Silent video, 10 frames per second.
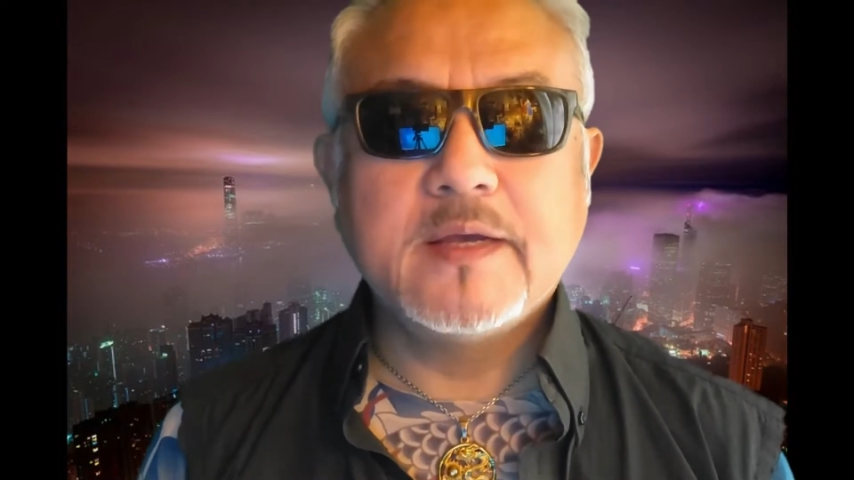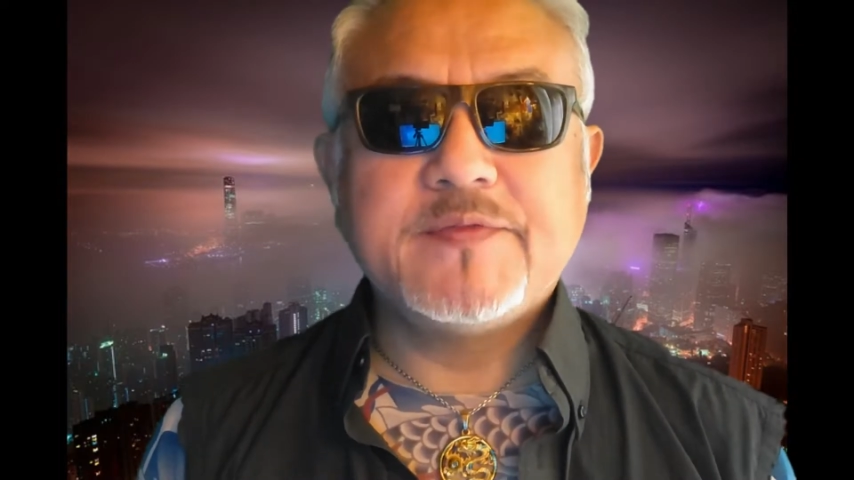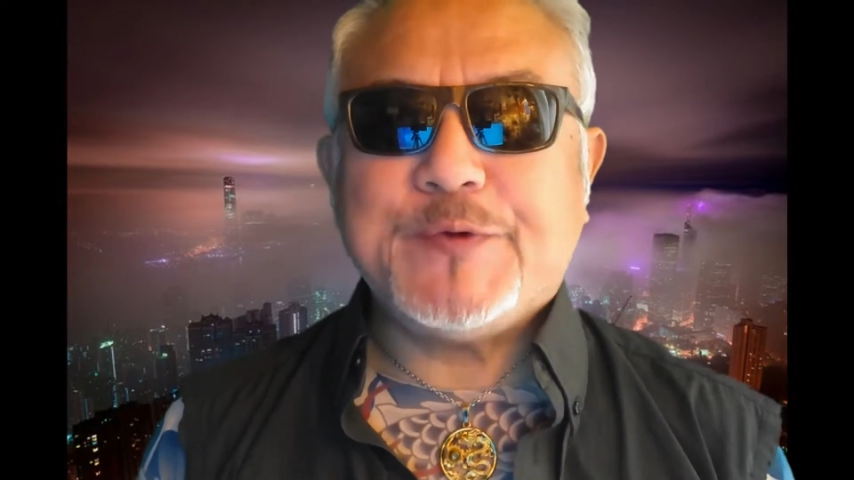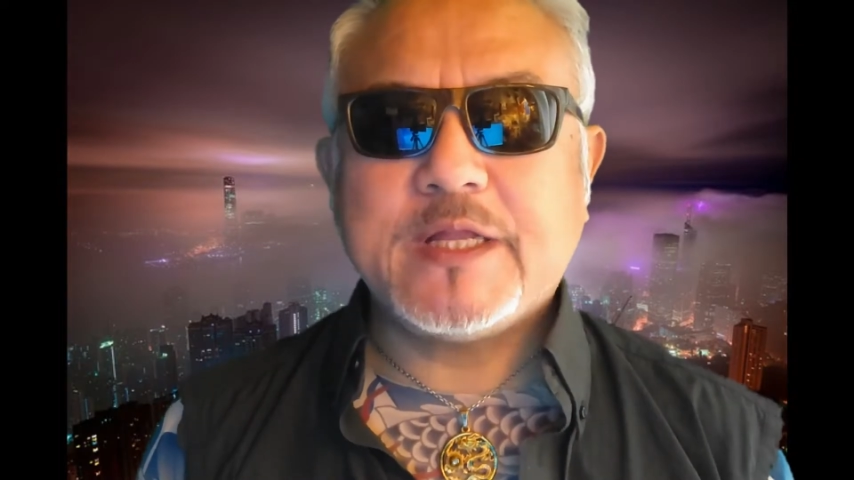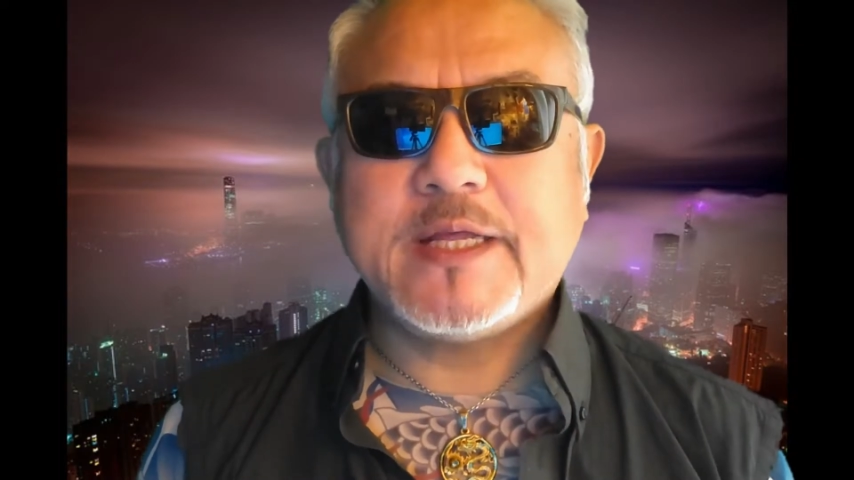
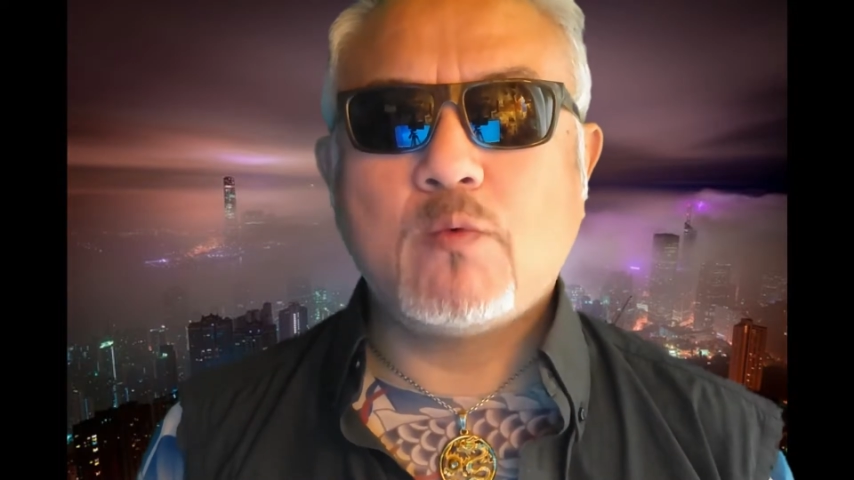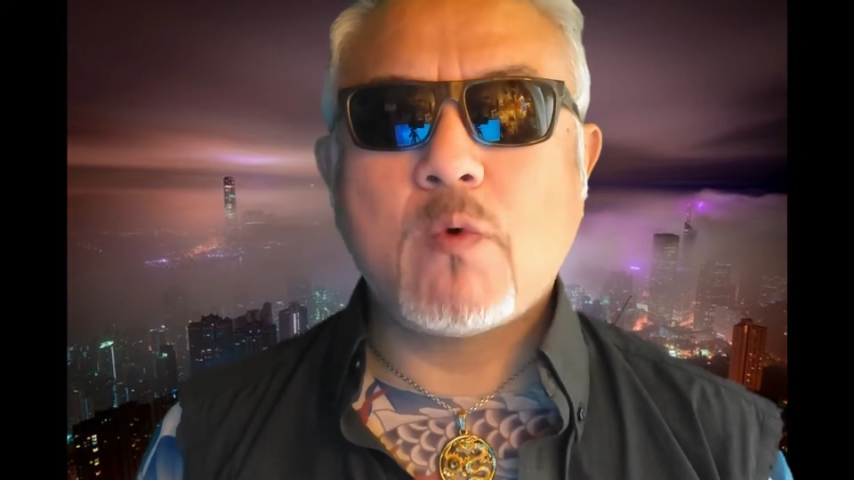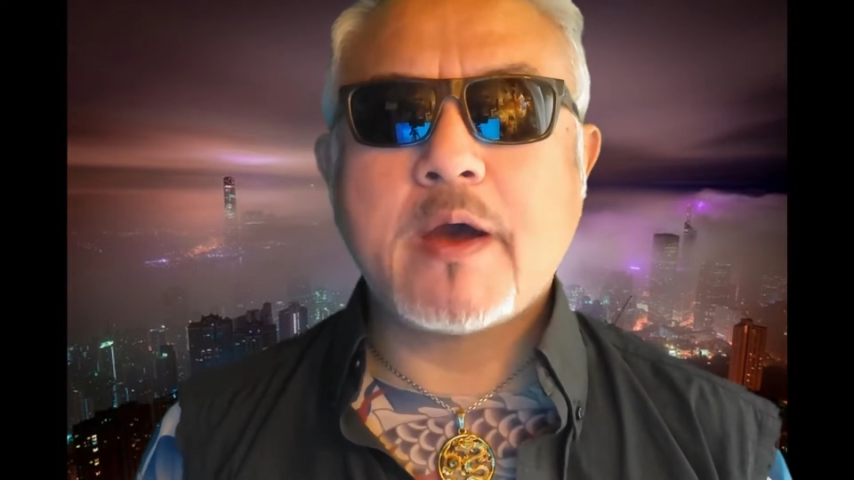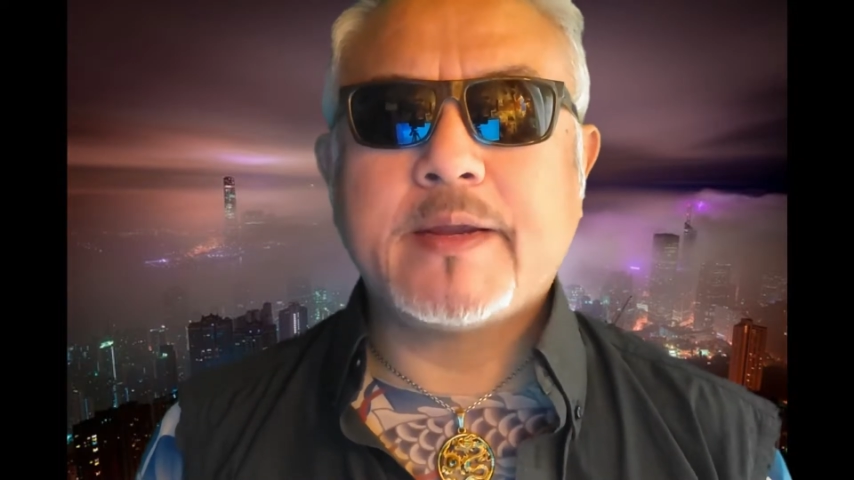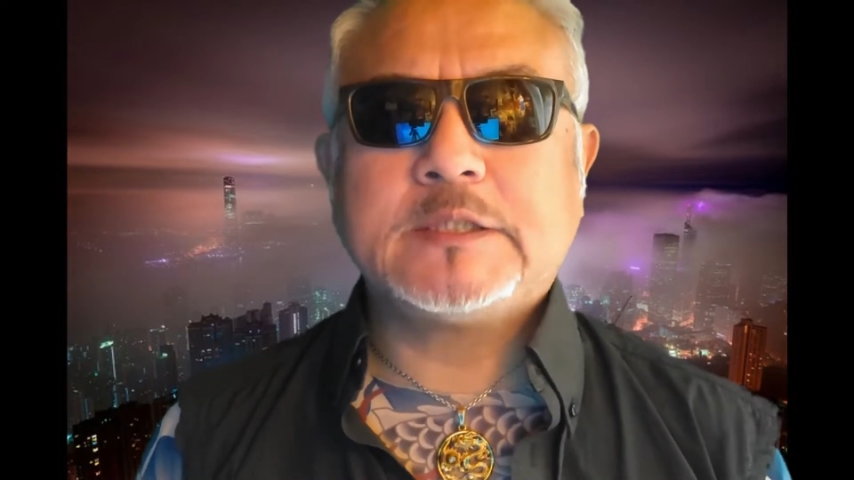really
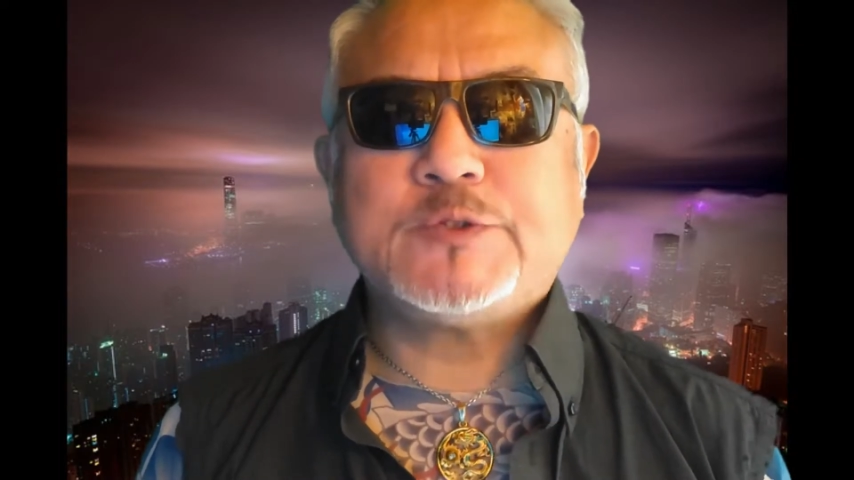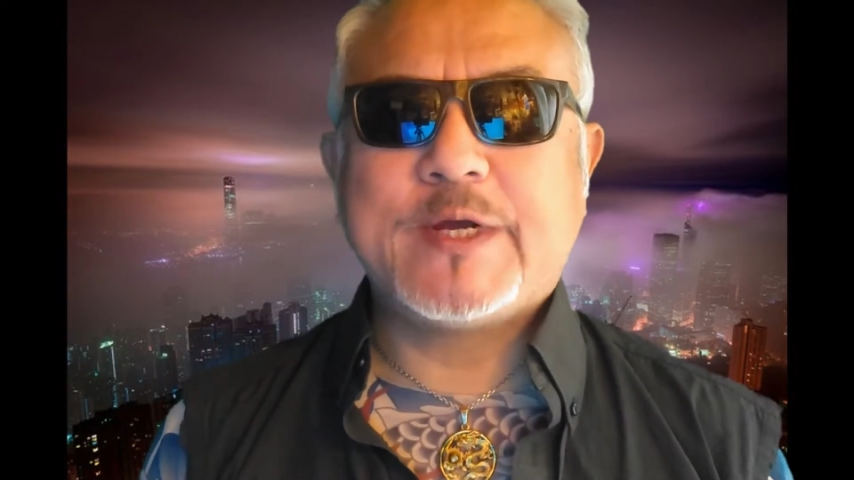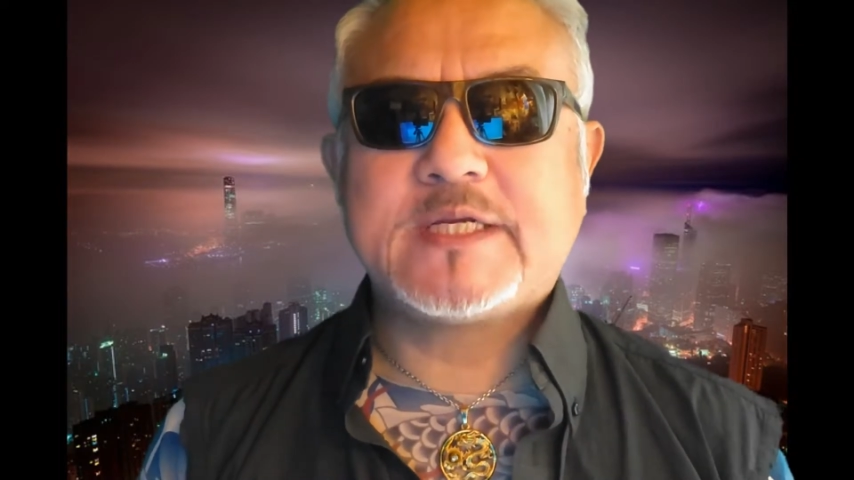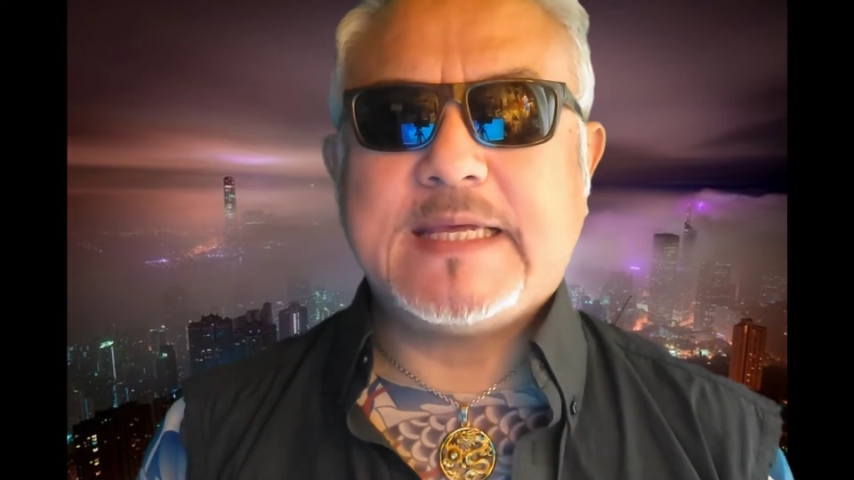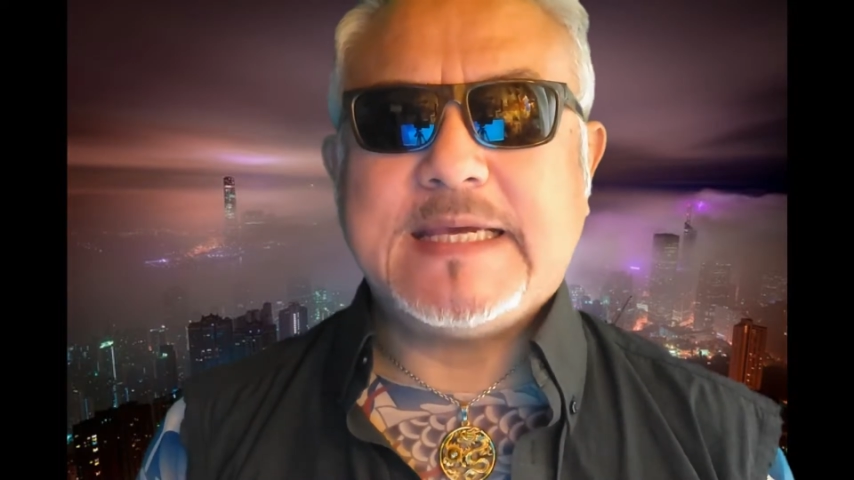want to
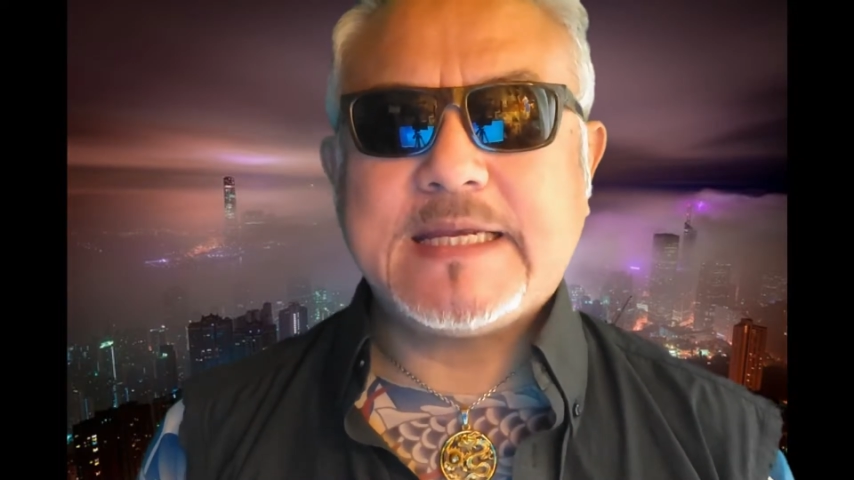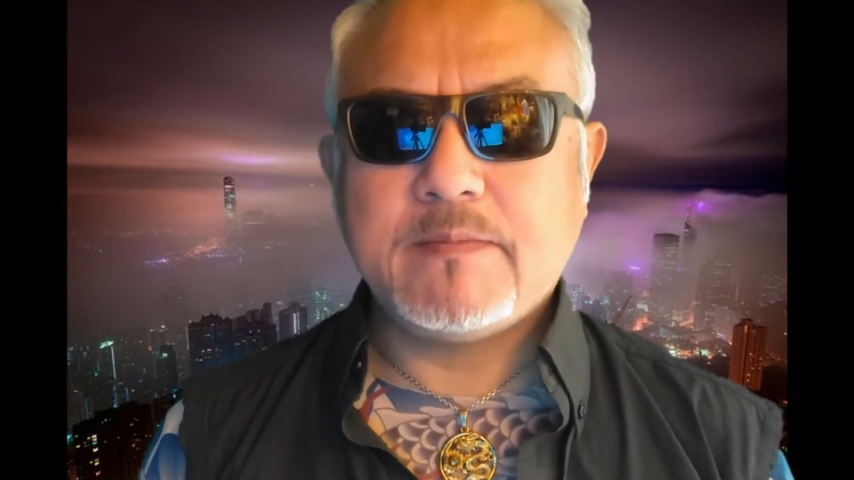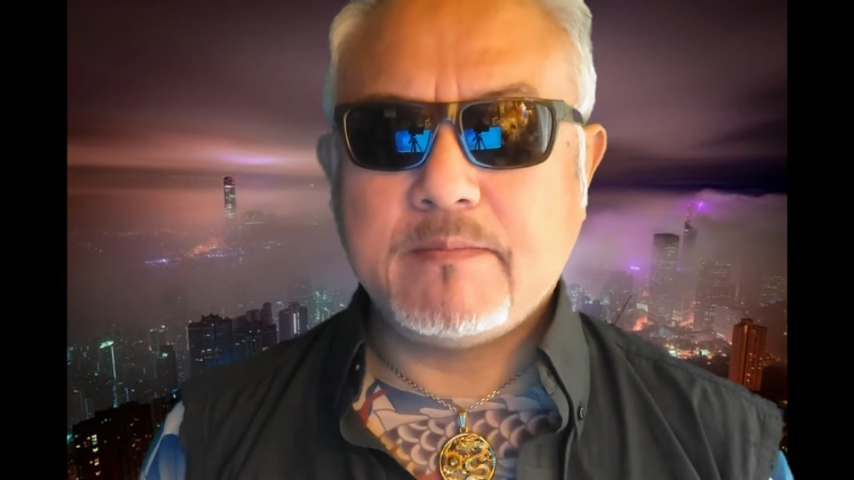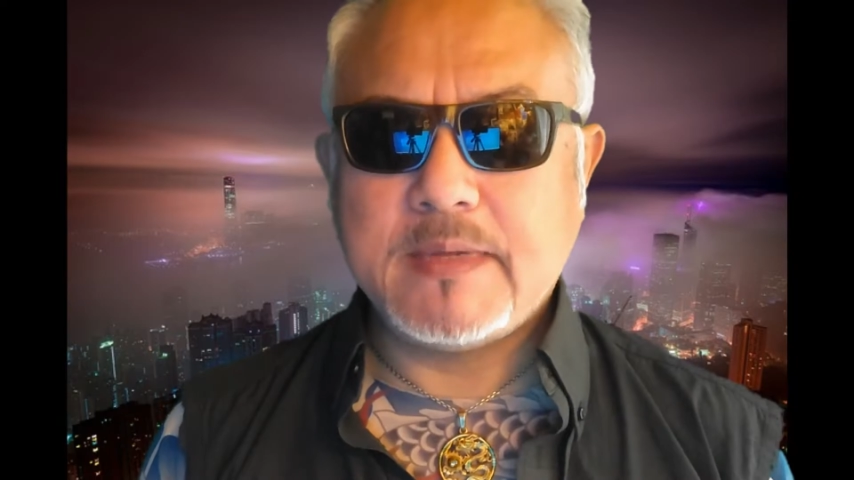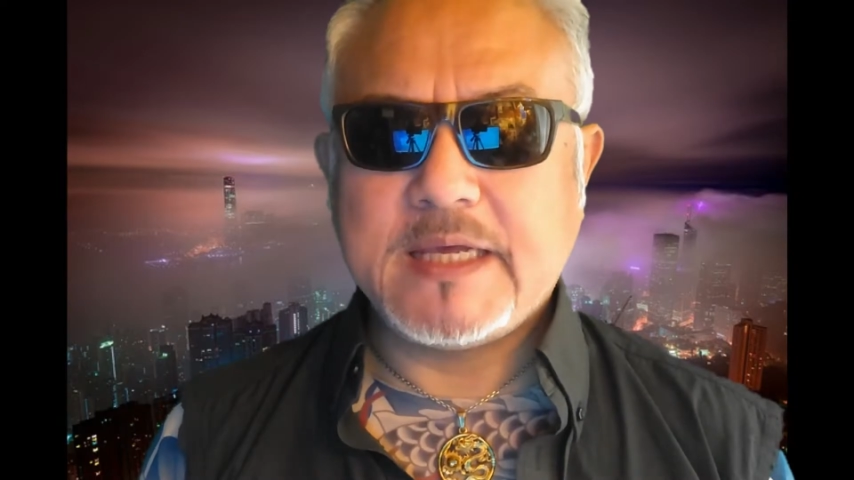quit
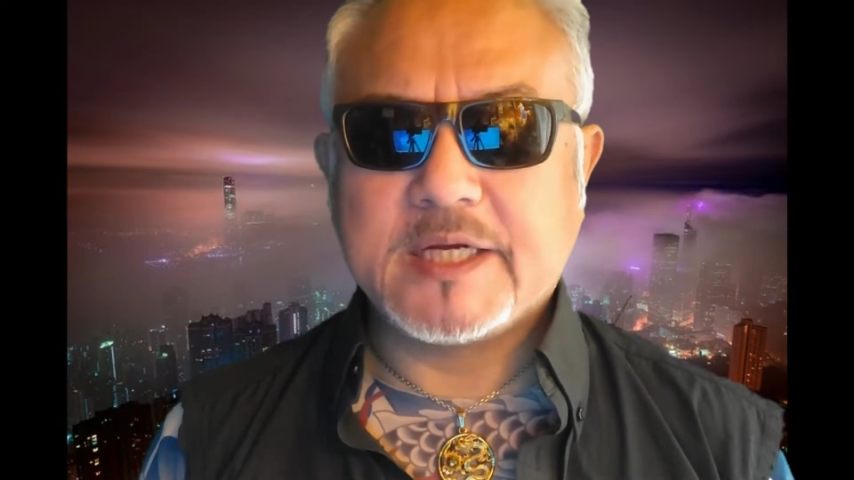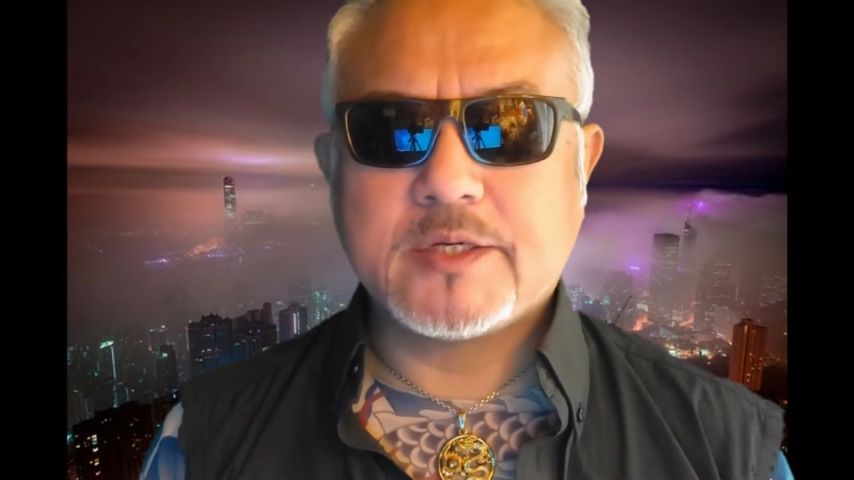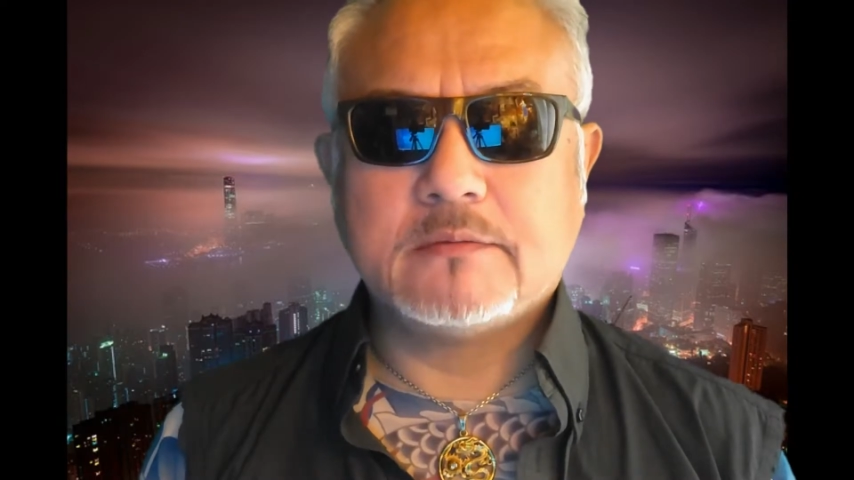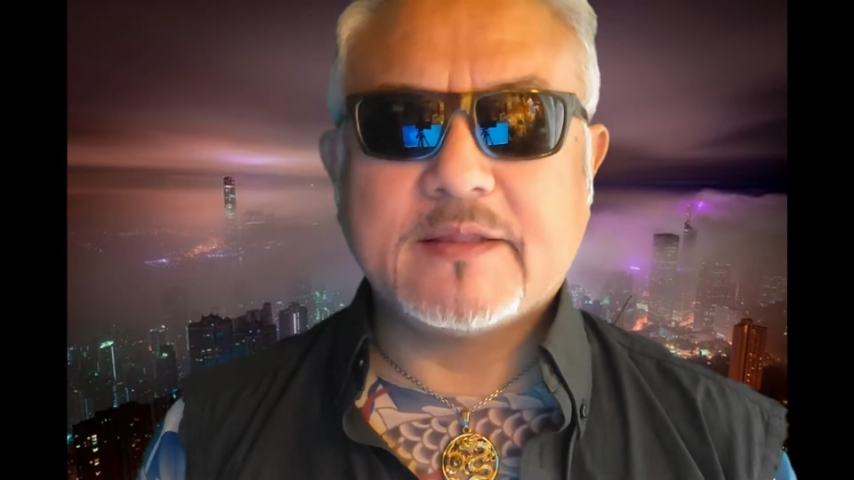eating meat,